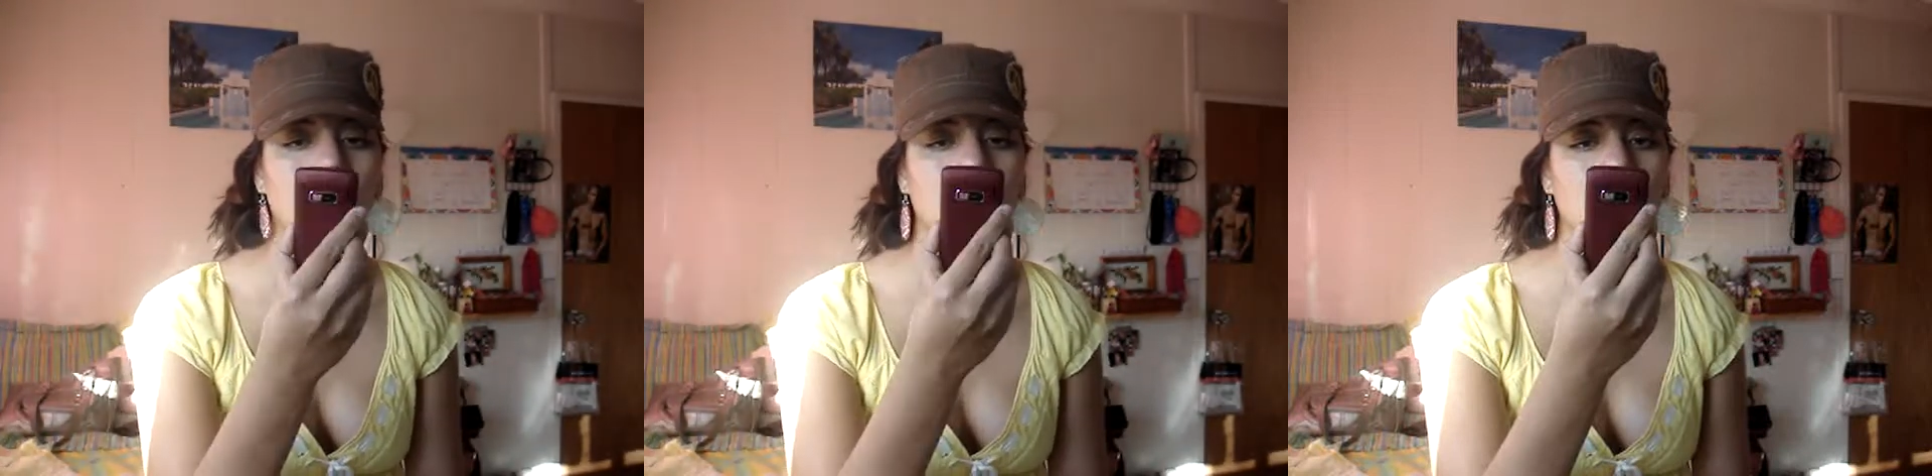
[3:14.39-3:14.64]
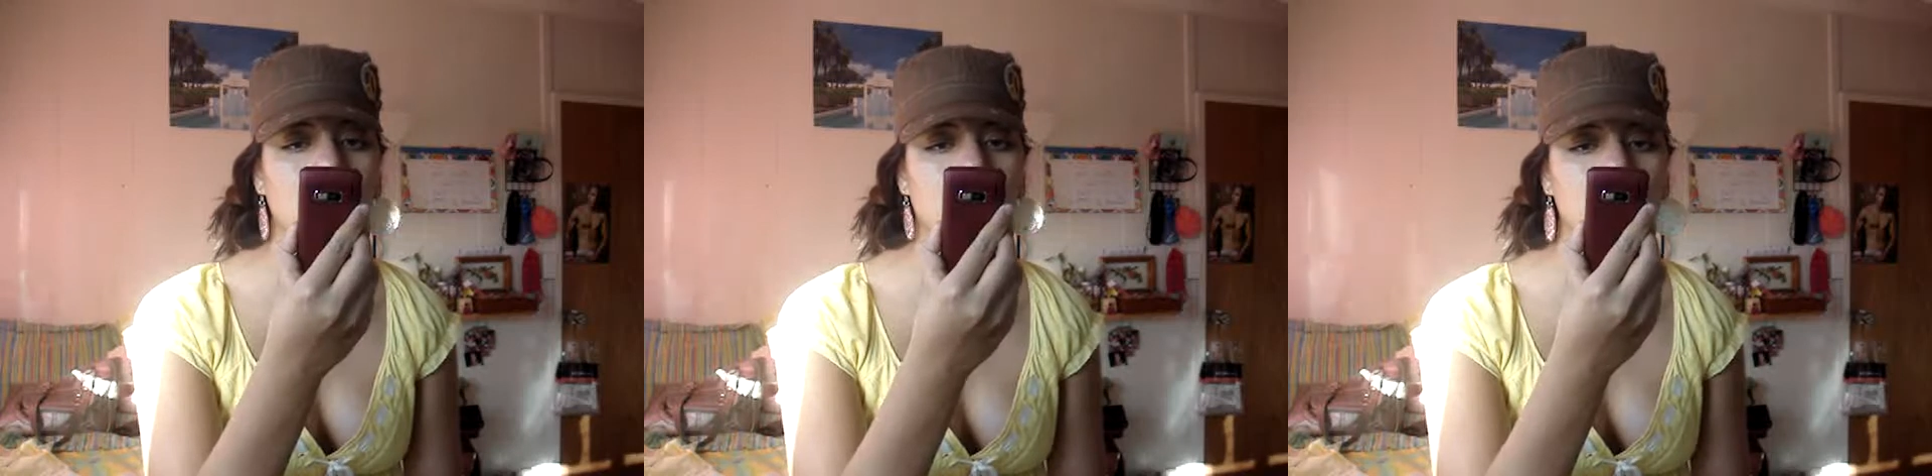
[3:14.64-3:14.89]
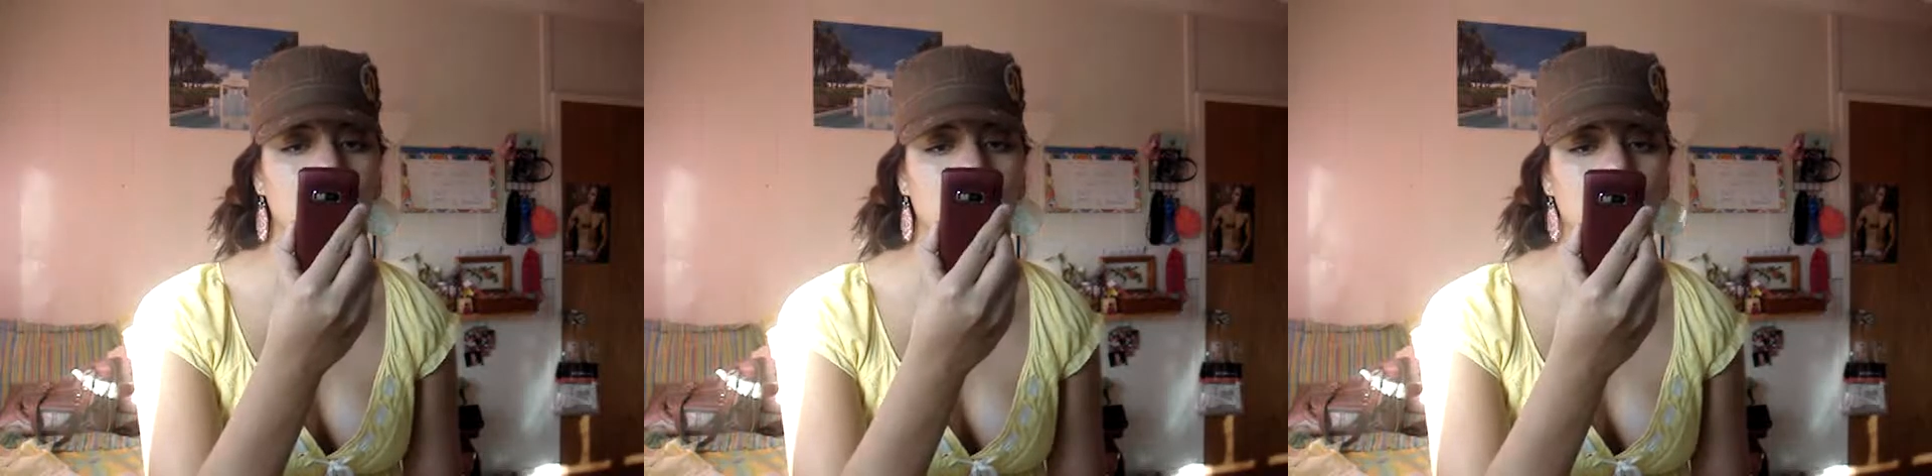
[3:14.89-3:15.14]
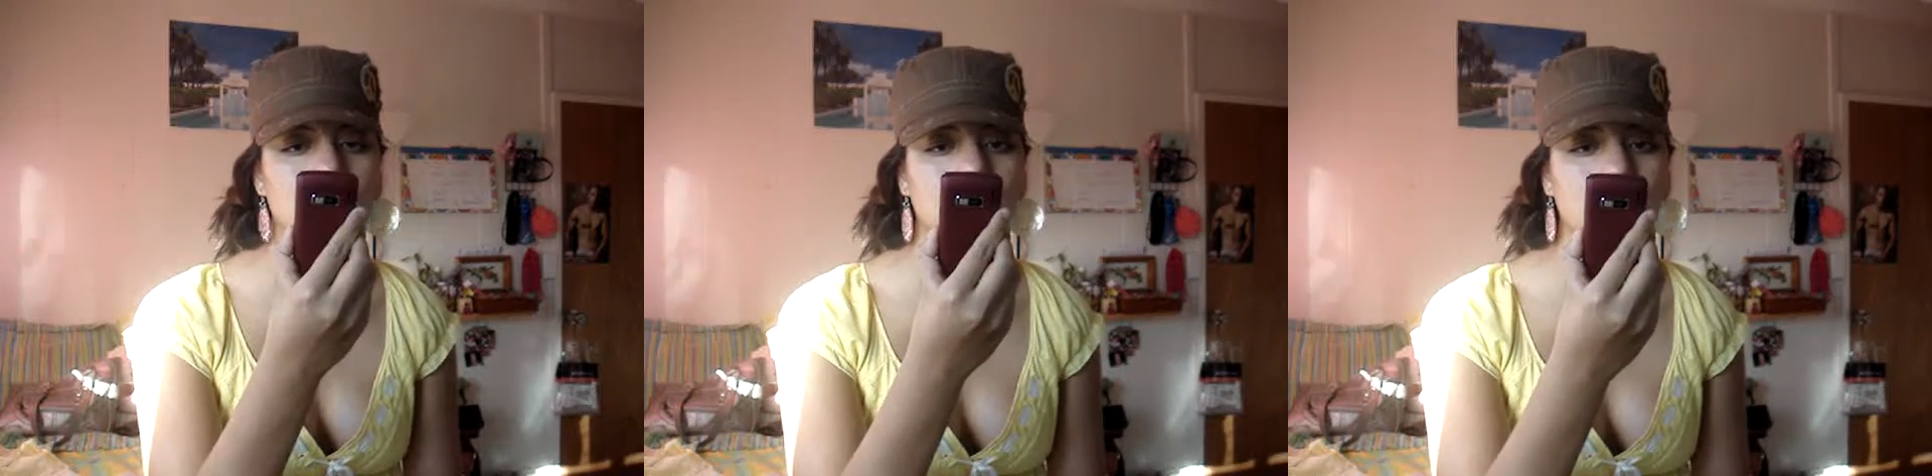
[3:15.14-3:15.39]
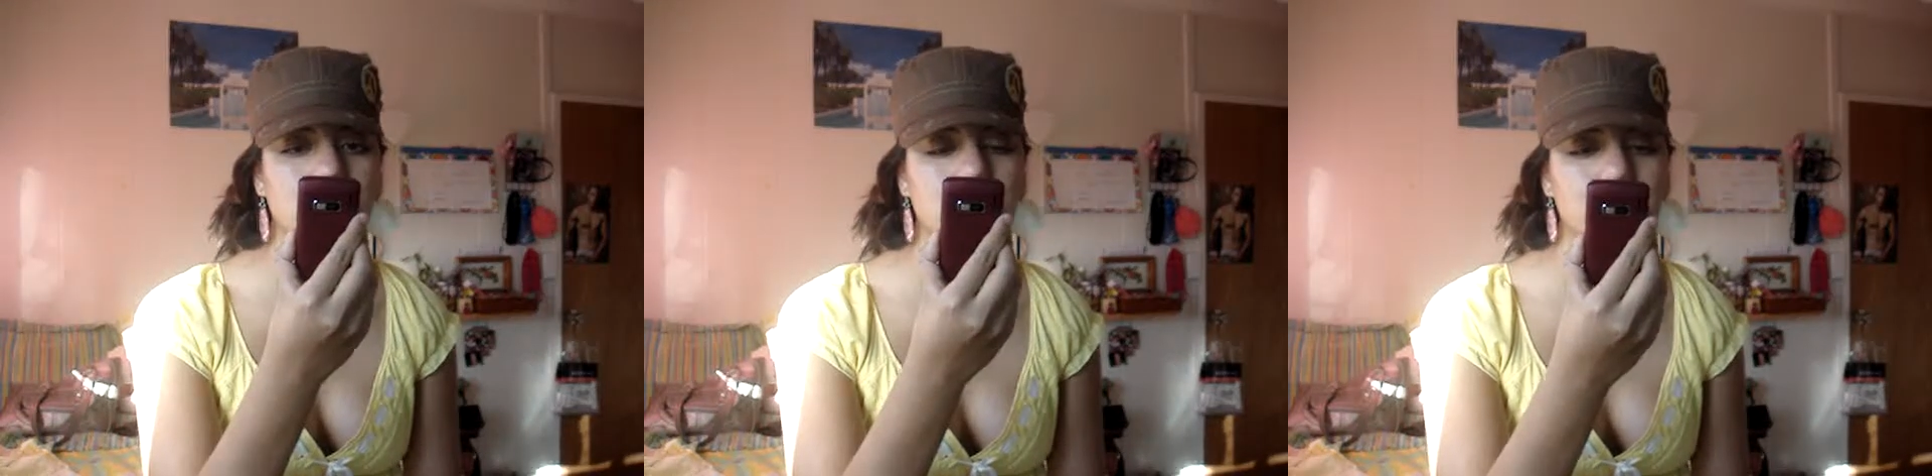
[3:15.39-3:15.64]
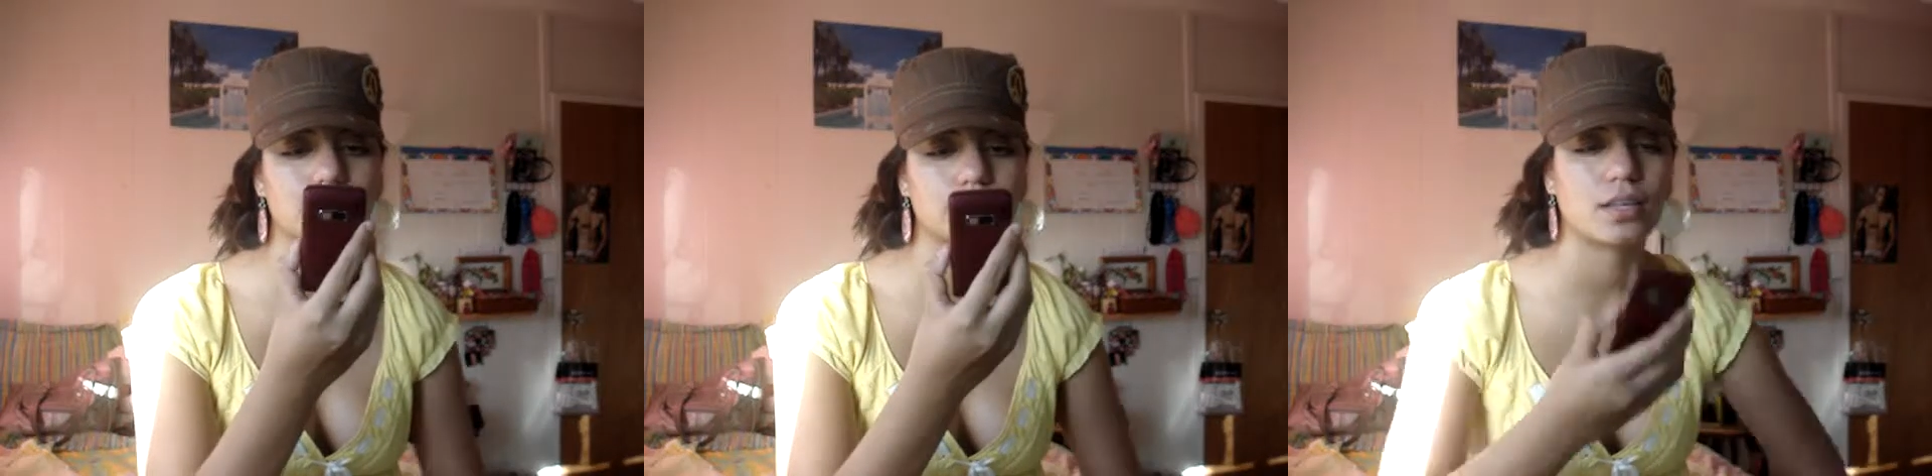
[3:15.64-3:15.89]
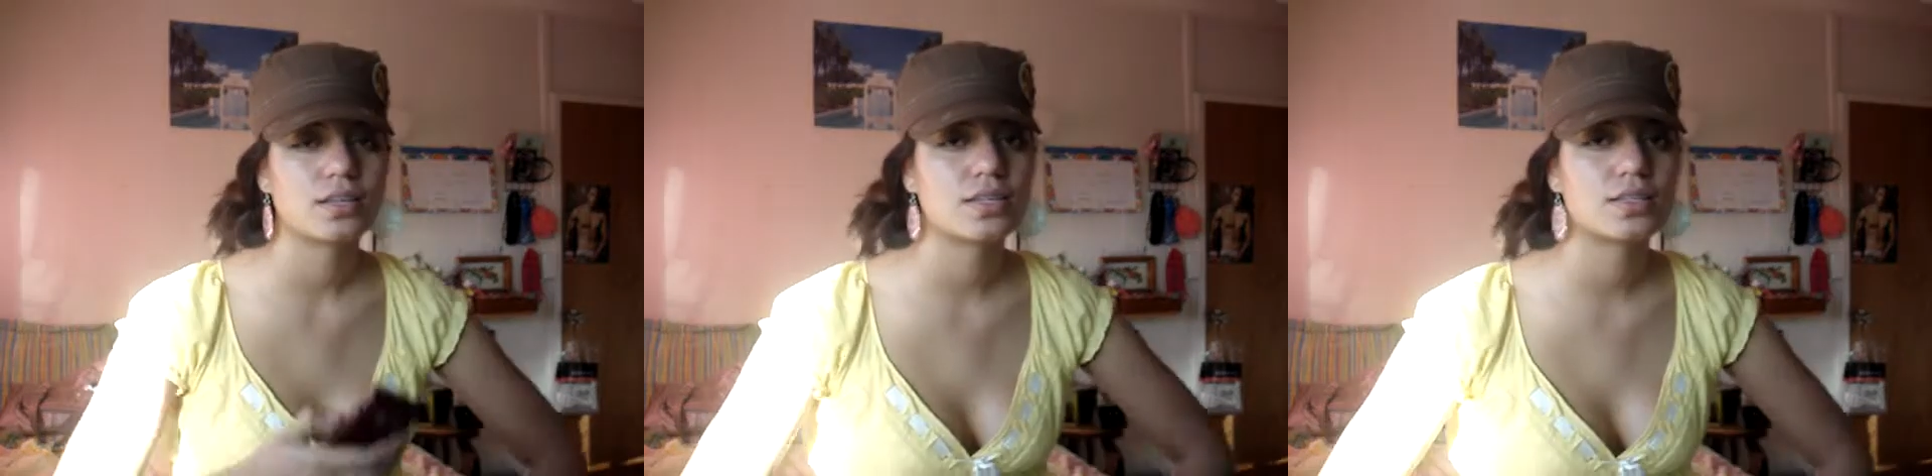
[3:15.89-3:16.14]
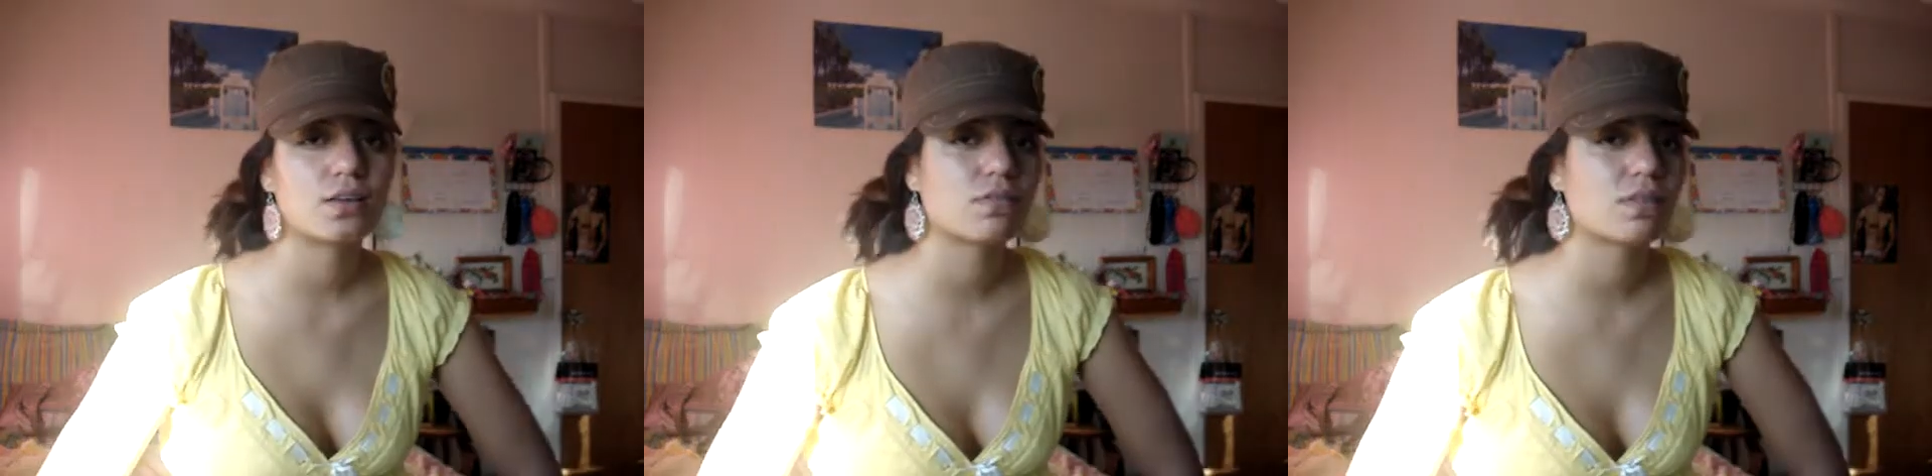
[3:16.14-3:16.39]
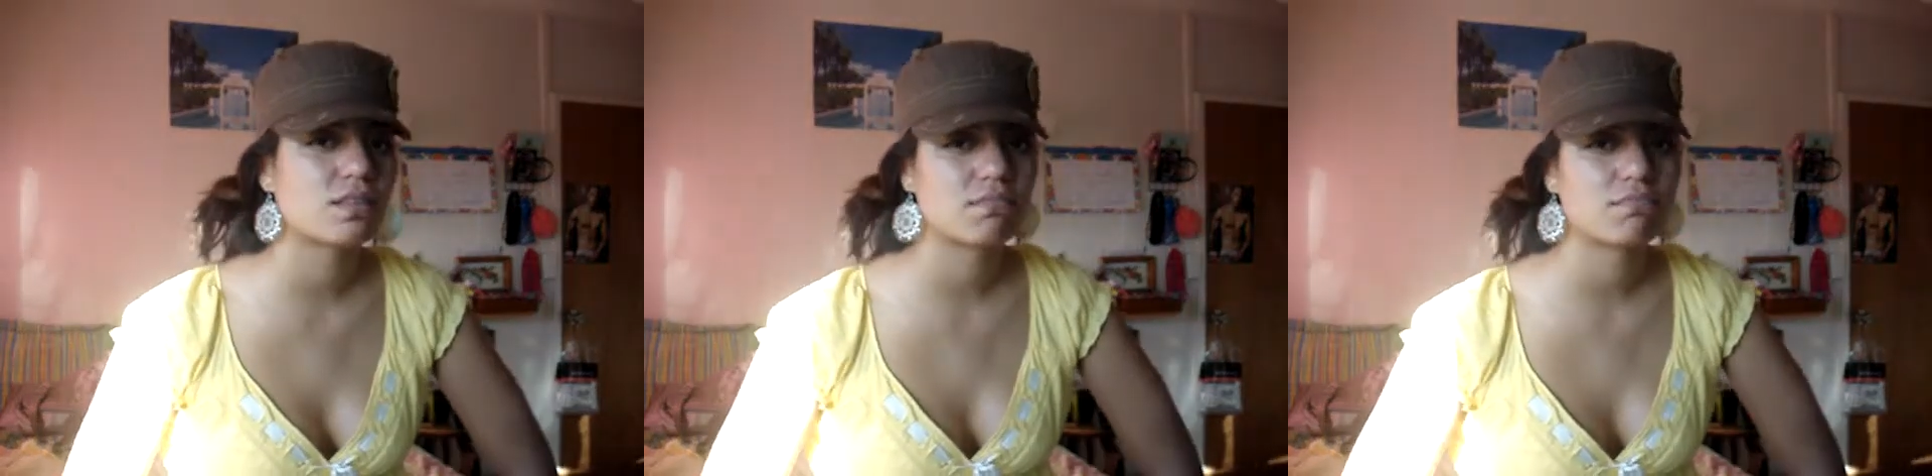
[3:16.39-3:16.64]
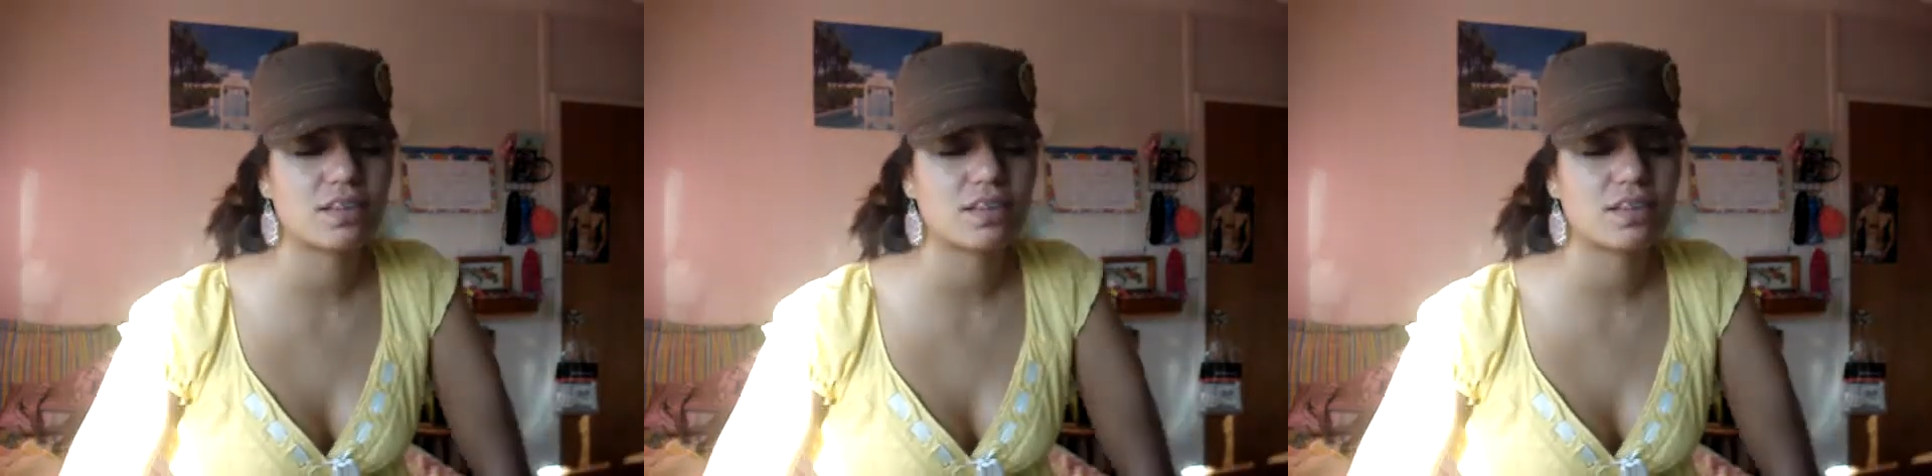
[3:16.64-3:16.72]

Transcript: The only